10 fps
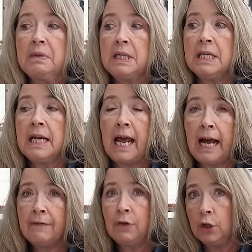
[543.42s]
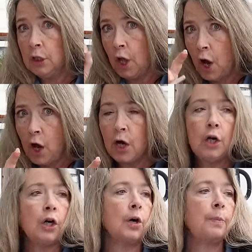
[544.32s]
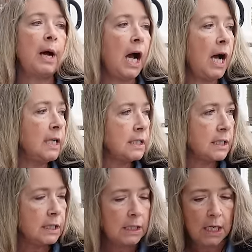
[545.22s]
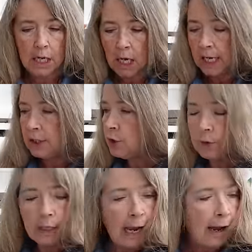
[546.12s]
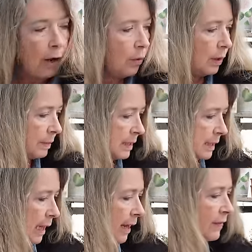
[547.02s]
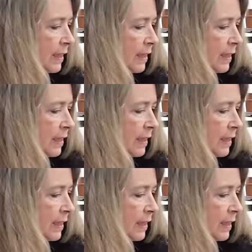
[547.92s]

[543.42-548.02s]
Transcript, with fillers: didn't have longer pots. I do now. Let me see. I have